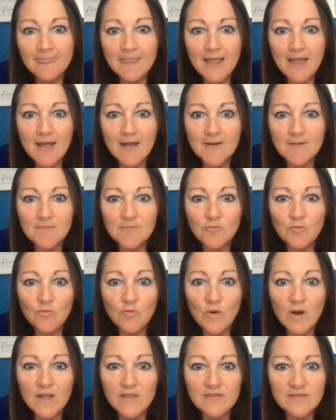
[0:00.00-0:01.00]
One
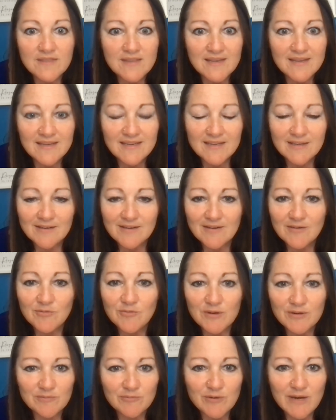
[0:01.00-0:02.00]
thing, and
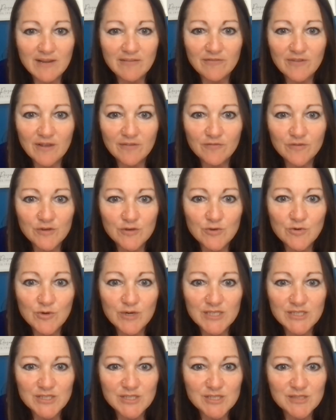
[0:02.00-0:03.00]
we have a few
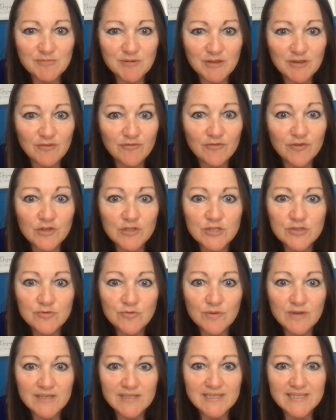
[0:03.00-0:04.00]
questions, but the first
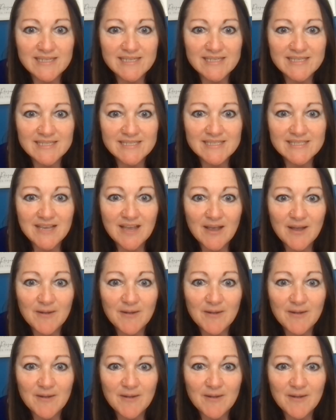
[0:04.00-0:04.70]
one is